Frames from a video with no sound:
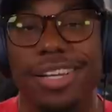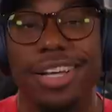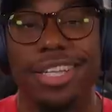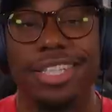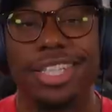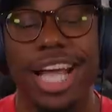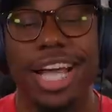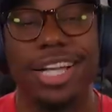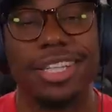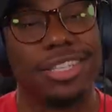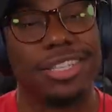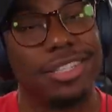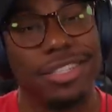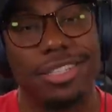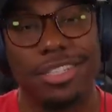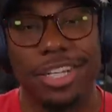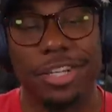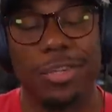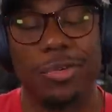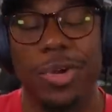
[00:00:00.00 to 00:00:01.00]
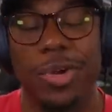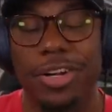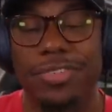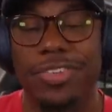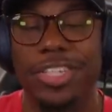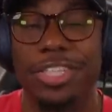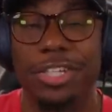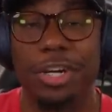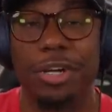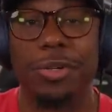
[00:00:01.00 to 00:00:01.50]
Exactly. Neither one of
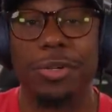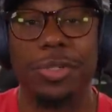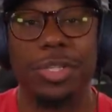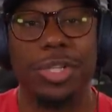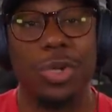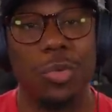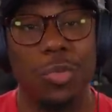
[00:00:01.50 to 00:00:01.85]
us knows